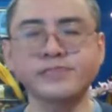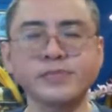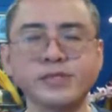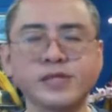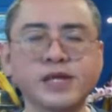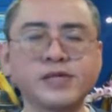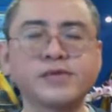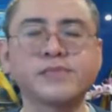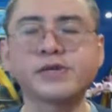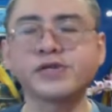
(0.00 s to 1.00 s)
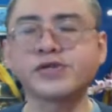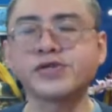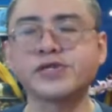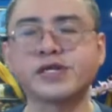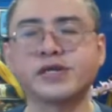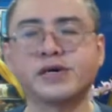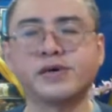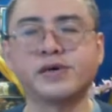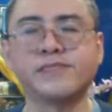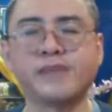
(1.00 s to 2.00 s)
then make sure that
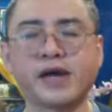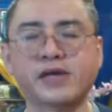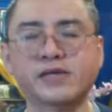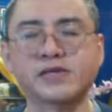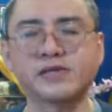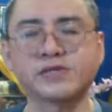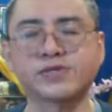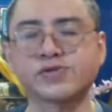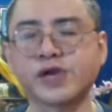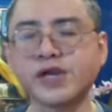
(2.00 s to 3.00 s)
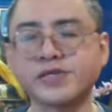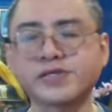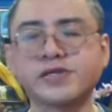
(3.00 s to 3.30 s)
the back is straight.